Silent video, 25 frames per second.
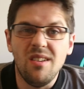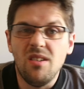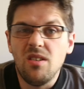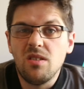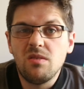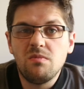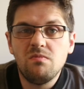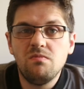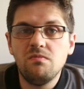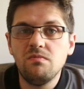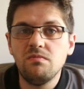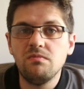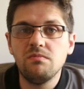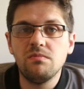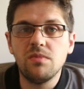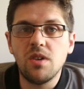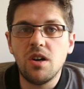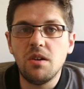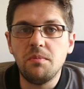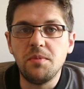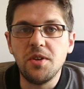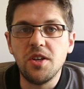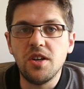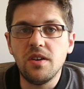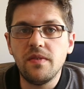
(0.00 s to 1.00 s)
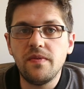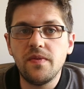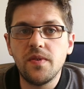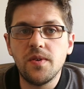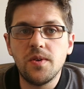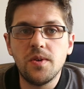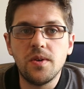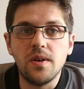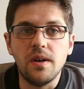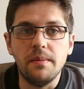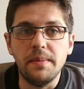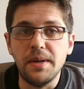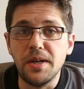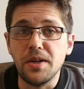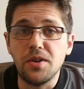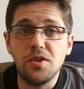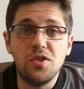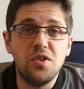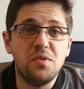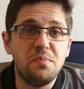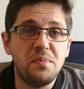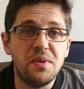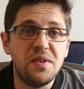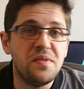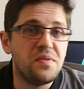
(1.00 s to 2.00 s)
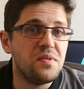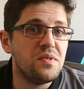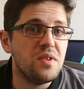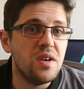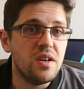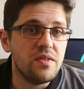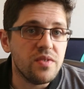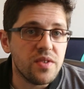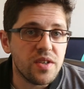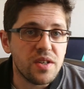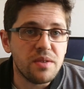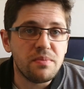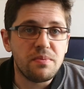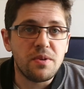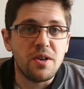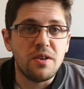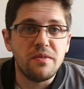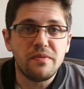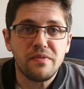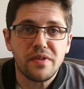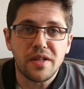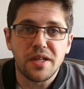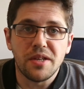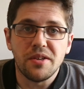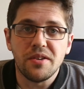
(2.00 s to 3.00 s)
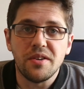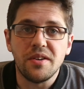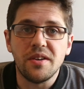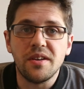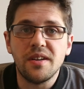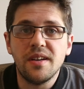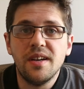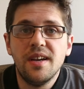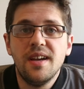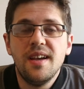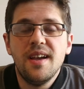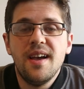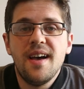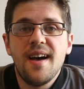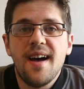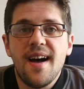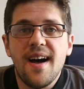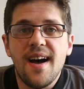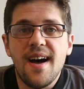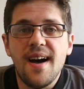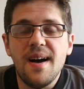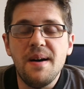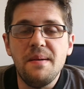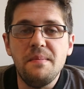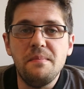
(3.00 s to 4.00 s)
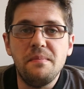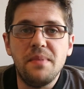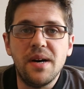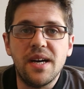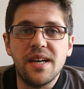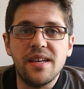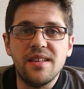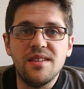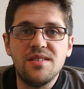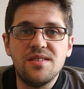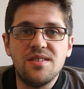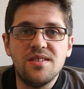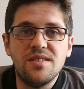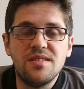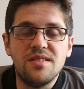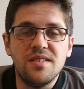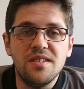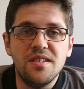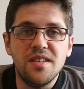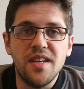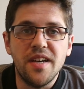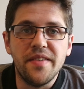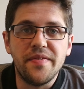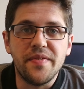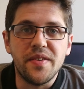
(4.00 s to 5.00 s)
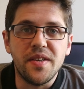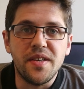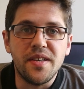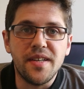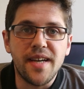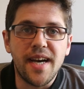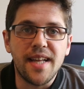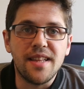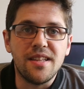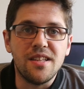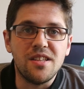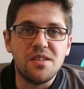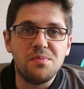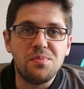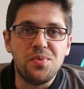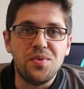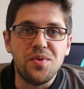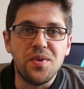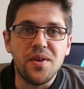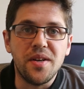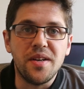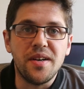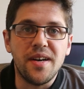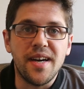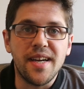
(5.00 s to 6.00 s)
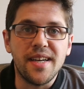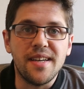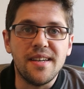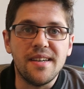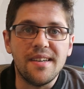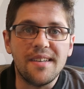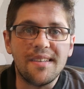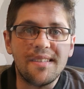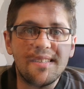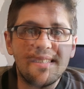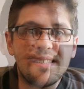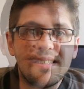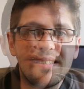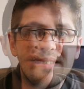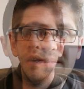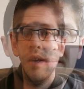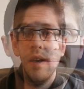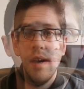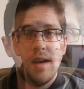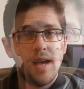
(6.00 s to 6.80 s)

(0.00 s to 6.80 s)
long I'll be off for. I mean, it could be forever, hopefully not um, but it's just indefinite at this point, I guess.